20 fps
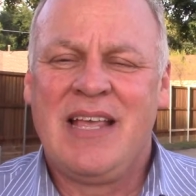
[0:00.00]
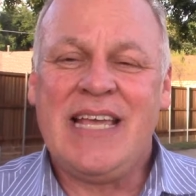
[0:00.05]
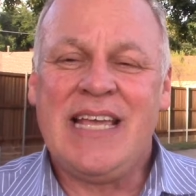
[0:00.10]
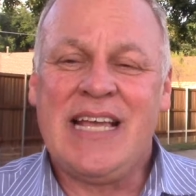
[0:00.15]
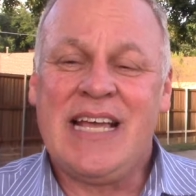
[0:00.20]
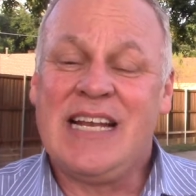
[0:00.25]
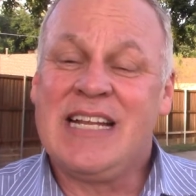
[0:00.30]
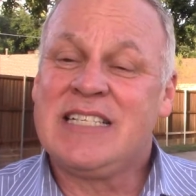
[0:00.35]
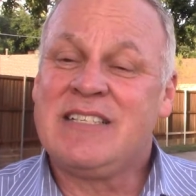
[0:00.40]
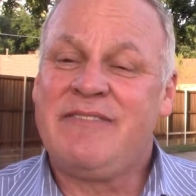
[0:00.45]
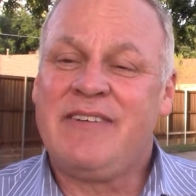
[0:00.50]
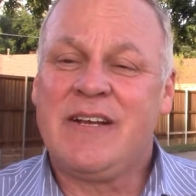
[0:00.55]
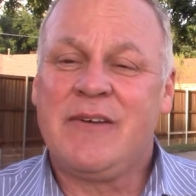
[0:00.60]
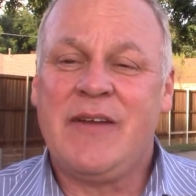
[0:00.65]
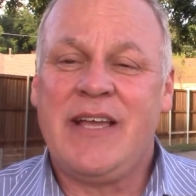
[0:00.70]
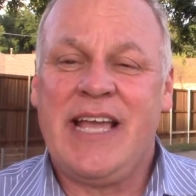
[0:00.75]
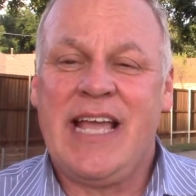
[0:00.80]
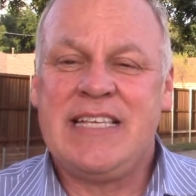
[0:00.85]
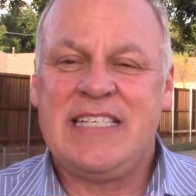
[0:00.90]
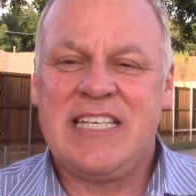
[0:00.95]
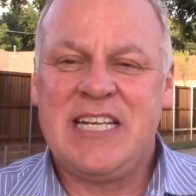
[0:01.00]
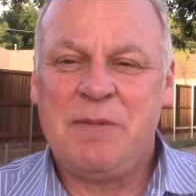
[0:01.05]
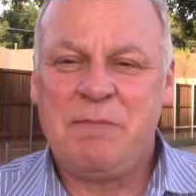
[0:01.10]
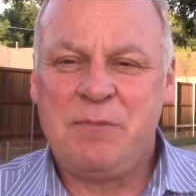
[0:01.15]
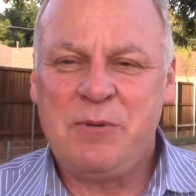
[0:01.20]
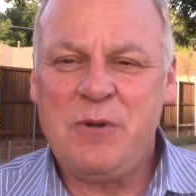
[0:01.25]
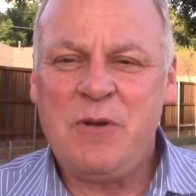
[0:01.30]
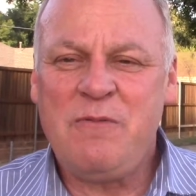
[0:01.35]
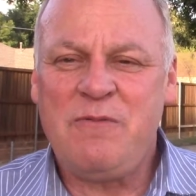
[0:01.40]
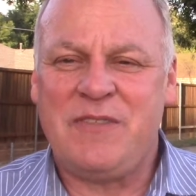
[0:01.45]
And it's very easy to
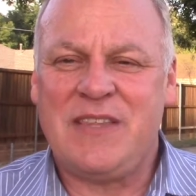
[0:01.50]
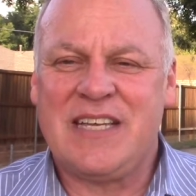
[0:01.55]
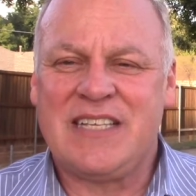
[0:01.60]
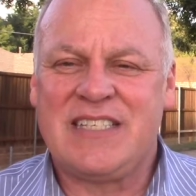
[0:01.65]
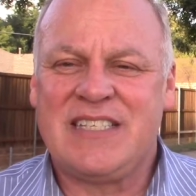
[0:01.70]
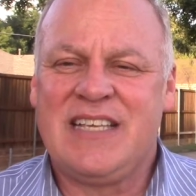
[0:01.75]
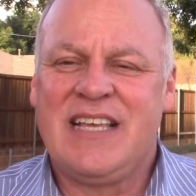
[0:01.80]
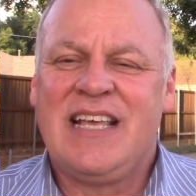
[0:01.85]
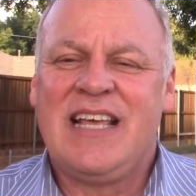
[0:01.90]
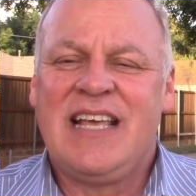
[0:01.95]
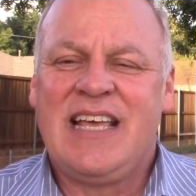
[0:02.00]
prove this.